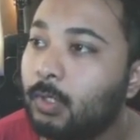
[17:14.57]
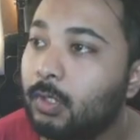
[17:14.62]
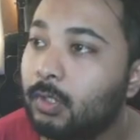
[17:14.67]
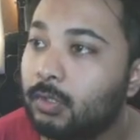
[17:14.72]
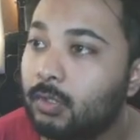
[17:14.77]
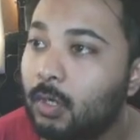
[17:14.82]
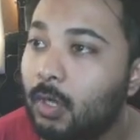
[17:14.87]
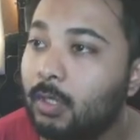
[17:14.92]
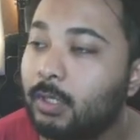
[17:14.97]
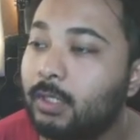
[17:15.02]

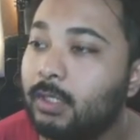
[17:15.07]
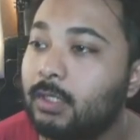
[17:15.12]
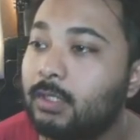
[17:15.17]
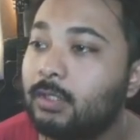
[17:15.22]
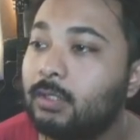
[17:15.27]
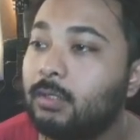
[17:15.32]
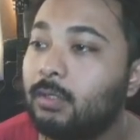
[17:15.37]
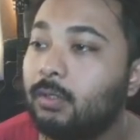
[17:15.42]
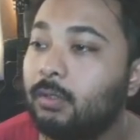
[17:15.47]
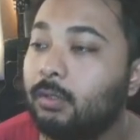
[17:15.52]
Scald
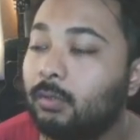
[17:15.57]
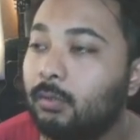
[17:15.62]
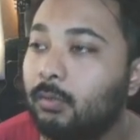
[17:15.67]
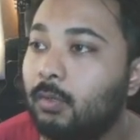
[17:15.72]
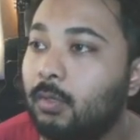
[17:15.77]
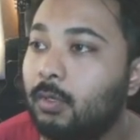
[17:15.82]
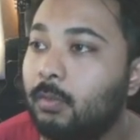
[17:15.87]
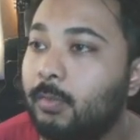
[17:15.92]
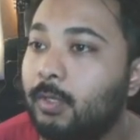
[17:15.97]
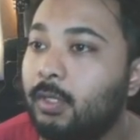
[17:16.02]
is
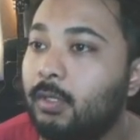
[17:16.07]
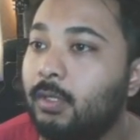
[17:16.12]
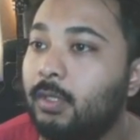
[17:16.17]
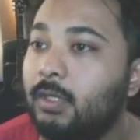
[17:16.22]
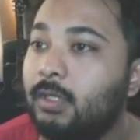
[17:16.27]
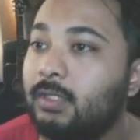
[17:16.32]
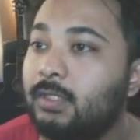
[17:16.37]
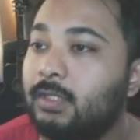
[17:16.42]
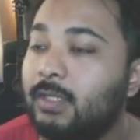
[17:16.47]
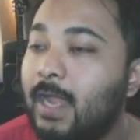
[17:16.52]
gonna be
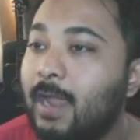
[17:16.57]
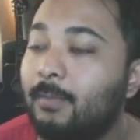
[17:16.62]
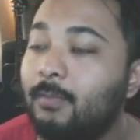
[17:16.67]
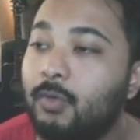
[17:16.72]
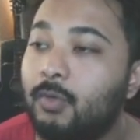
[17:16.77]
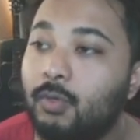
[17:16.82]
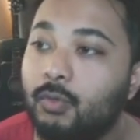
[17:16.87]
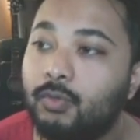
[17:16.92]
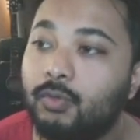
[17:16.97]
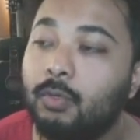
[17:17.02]
the stab
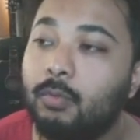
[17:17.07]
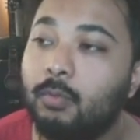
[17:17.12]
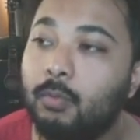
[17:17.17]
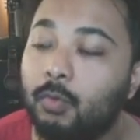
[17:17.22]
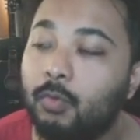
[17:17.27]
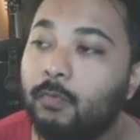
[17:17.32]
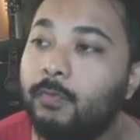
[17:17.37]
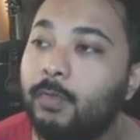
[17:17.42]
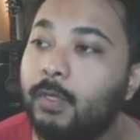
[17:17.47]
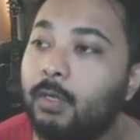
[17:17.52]
neutral
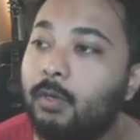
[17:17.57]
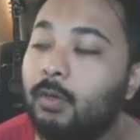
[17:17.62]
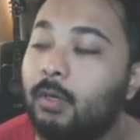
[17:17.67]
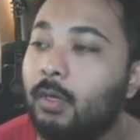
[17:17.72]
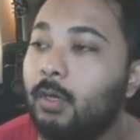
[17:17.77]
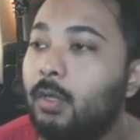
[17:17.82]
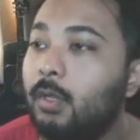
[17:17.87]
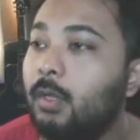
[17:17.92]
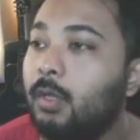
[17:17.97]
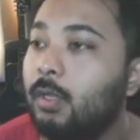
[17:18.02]
move there,
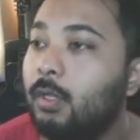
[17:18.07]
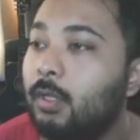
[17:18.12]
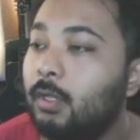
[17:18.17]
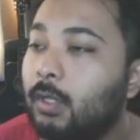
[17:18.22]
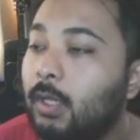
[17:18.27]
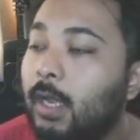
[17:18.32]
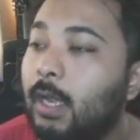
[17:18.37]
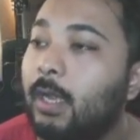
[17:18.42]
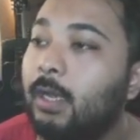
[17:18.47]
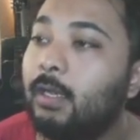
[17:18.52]

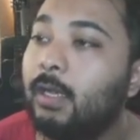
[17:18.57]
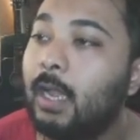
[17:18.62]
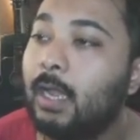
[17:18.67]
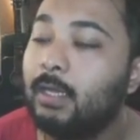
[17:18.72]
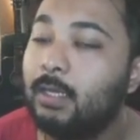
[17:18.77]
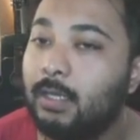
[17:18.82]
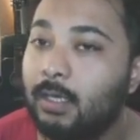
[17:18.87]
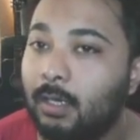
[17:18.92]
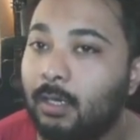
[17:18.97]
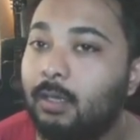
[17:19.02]
and
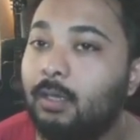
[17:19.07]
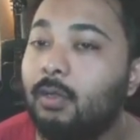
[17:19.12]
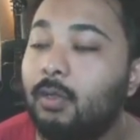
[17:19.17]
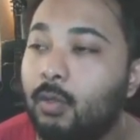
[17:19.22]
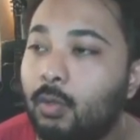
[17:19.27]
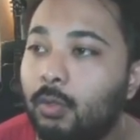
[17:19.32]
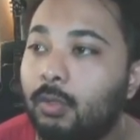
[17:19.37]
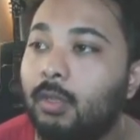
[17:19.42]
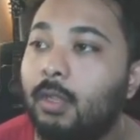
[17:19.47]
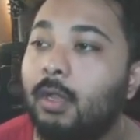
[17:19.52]
I did
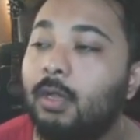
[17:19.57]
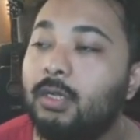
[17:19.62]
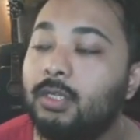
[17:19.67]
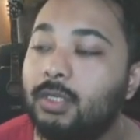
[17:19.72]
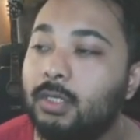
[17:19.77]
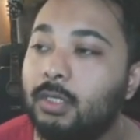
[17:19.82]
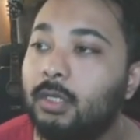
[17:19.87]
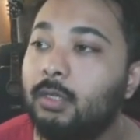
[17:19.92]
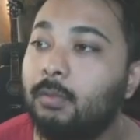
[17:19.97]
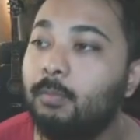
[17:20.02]
good there,
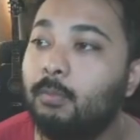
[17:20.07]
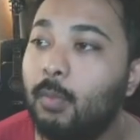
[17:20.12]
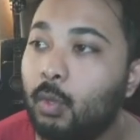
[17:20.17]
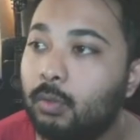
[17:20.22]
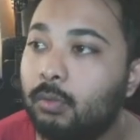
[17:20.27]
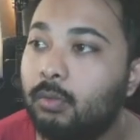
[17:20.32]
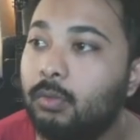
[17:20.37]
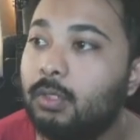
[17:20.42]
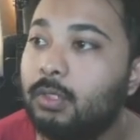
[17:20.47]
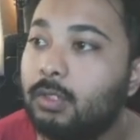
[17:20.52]
shielding
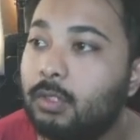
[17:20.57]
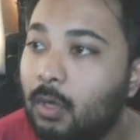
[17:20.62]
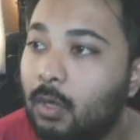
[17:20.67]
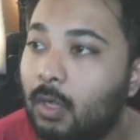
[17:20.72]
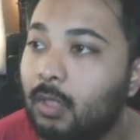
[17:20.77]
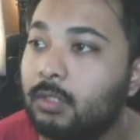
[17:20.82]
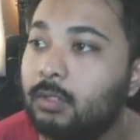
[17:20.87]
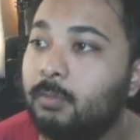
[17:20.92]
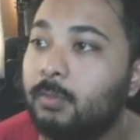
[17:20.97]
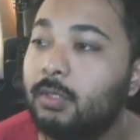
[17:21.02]
both the
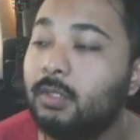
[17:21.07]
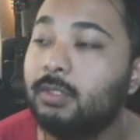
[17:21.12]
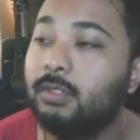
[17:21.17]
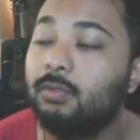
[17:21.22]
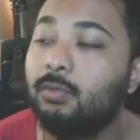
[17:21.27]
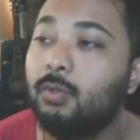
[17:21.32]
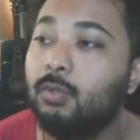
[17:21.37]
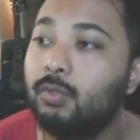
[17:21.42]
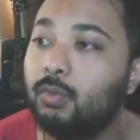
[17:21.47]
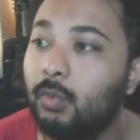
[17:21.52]
Skulls, because
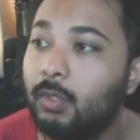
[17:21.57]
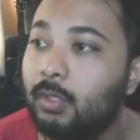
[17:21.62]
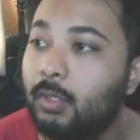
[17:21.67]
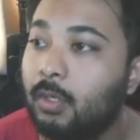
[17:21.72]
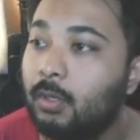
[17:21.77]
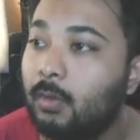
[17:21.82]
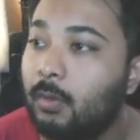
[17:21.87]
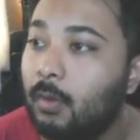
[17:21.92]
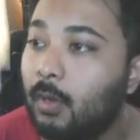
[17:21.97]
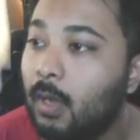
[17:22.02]
those were
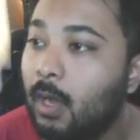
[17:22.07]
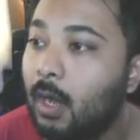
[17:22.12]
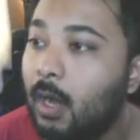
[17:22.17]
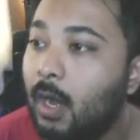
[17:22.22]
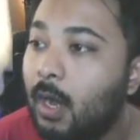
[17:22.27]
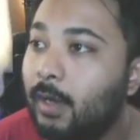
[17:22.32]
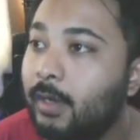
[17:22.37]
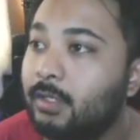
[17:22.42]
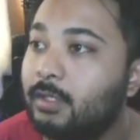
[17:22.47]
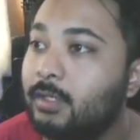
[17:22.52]
the
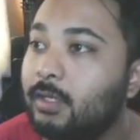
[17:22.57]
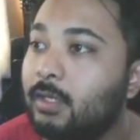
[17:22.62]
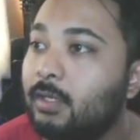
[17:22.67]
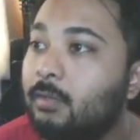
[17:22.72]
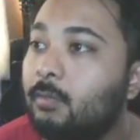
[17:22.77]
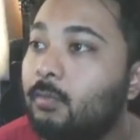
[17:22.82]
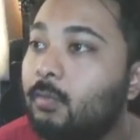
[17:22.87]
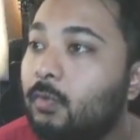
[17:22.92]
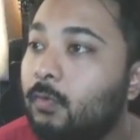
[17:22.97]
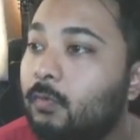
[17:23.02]
hardest
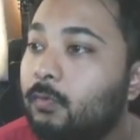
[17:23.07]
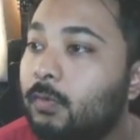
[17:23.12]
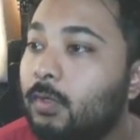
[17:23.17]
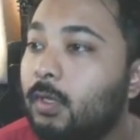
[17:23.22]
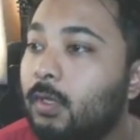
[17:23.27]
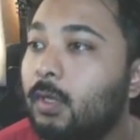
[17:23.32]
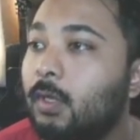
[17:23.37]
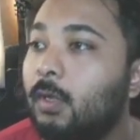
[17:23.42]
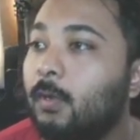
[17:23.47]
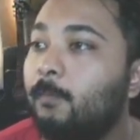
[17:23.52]
hitting move
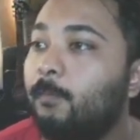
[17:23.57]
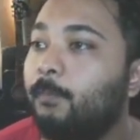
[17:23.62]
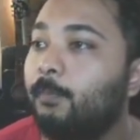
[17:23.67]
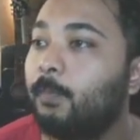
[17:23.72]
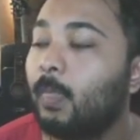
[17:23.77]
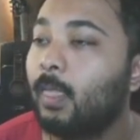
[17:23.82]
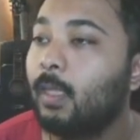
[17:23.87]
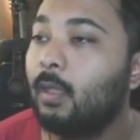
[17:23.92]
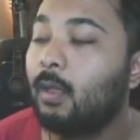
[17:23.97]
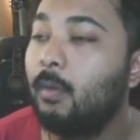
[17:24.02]

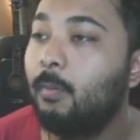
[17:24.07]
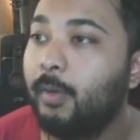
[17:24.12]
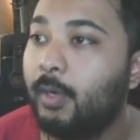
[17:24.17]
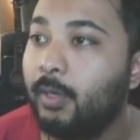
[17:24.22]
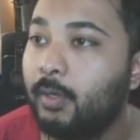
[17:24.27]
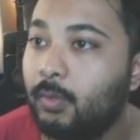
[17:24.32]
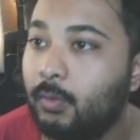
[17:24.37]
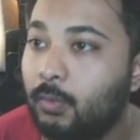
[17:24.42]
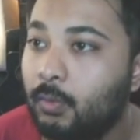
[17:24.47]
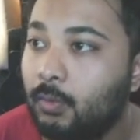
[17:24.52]

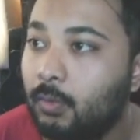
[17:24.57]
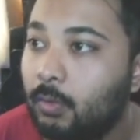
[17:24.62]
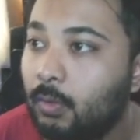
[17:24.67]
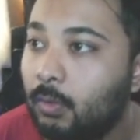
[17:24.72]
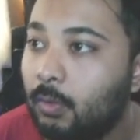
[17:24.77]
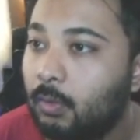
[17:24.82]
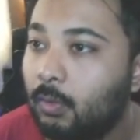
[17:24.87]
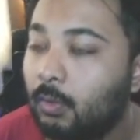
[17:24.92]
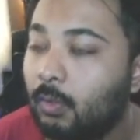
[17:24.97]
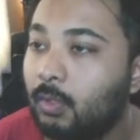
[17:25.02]
compared to
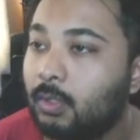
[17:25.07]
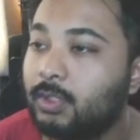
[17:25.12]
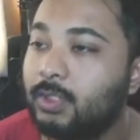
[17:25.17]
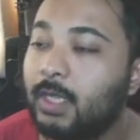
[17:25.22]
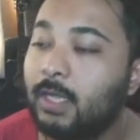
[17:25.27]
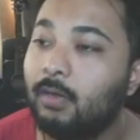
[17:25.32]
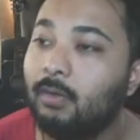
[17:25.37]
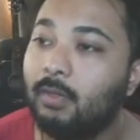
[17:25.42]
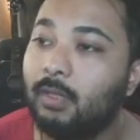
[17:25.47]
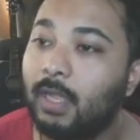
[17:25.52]

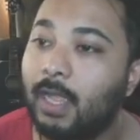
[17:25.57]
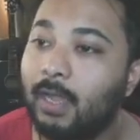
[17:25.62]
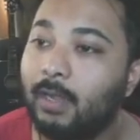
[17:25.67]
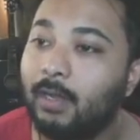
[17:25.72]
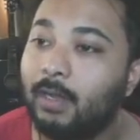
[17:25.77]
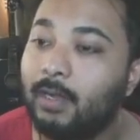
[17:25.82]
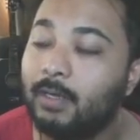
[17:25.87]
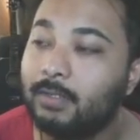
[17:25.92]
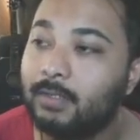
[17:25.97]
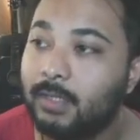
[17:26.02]
non-Shadow
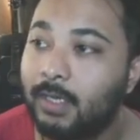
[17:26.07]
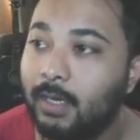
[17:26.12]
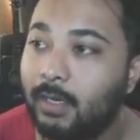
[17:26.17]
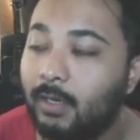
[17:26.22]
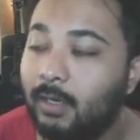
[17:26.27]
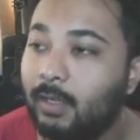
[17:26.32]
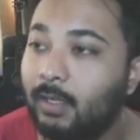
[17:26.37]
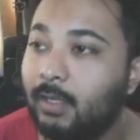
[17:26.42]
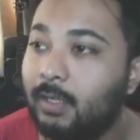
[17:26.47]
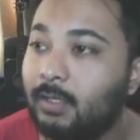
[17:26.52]
Gligar's
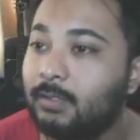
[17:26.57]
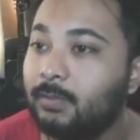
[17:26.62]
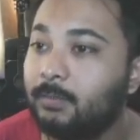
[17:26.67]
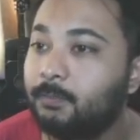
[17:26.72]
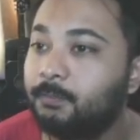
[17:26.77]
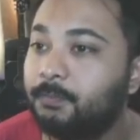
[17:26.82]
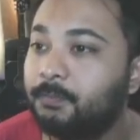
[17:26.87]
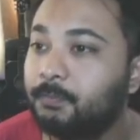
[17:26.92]
Aerialist.